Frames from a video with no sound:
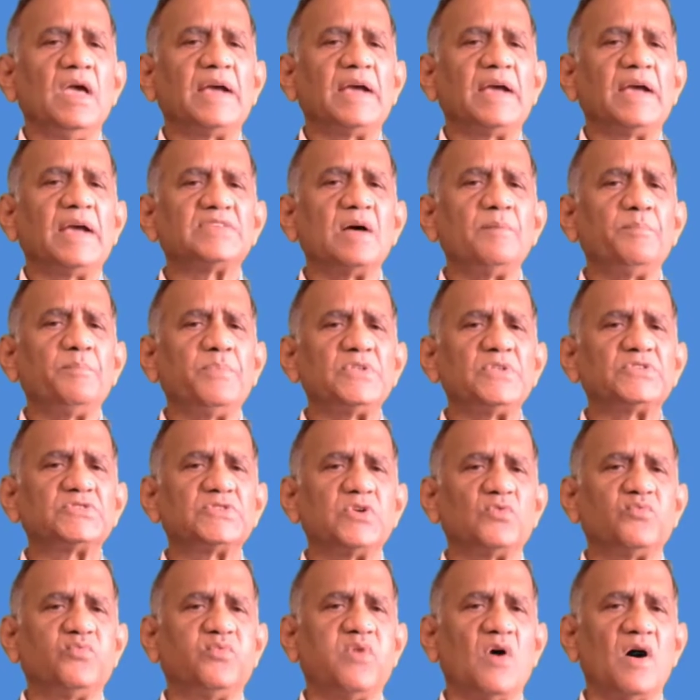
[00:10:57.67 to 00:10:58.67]
Examples
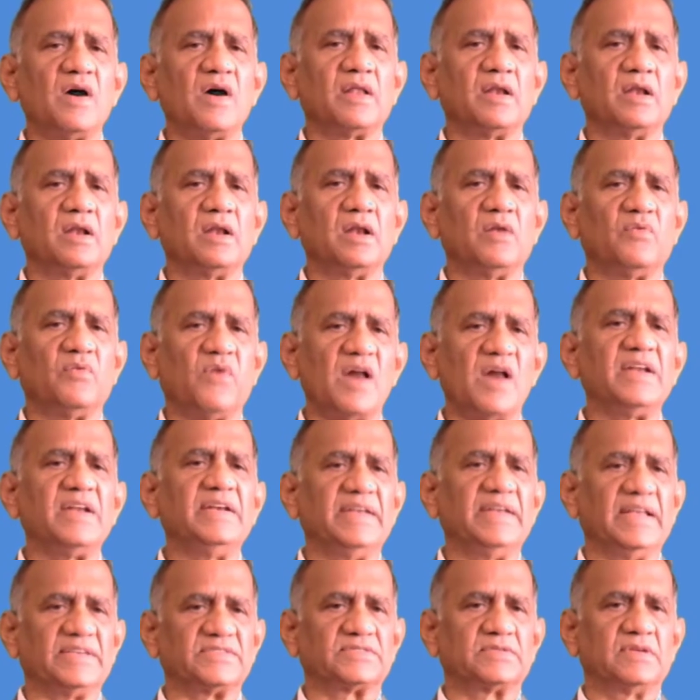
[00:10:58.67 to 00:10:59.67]
of
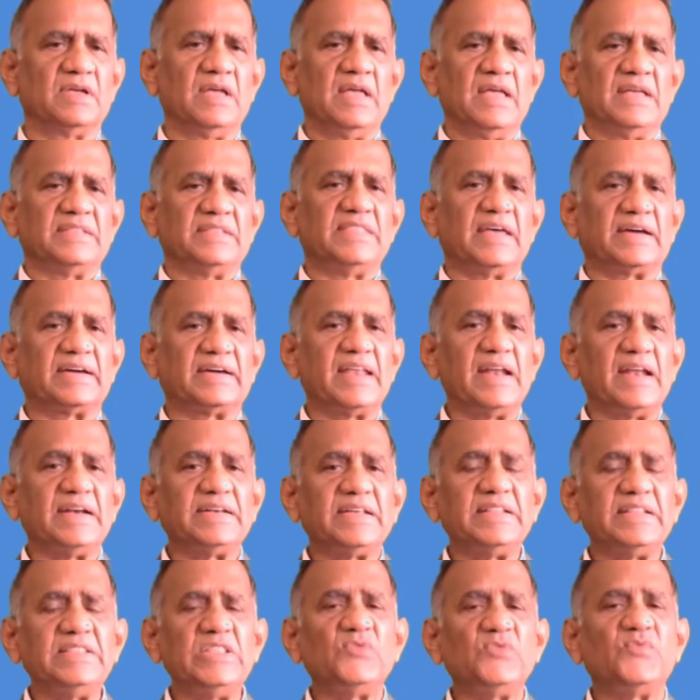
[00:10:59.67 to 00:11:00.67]
foreignness. The
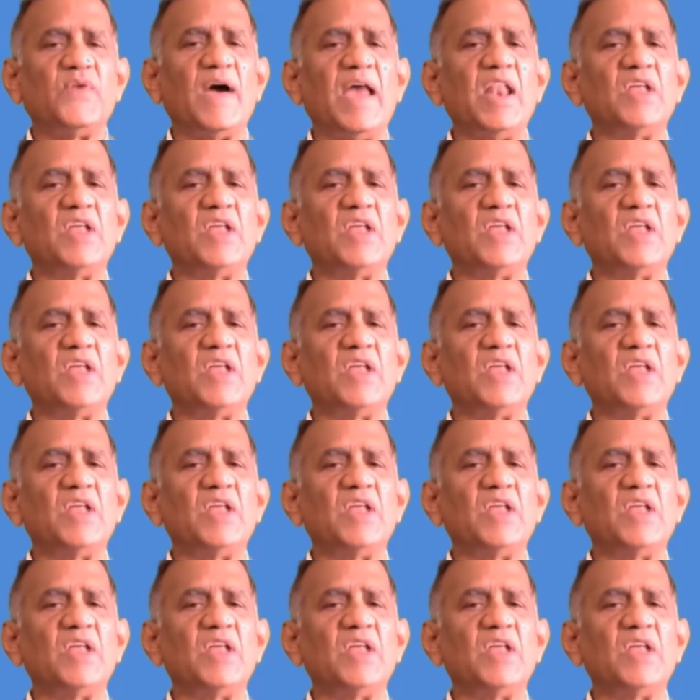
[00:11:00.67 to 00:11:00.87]
greater the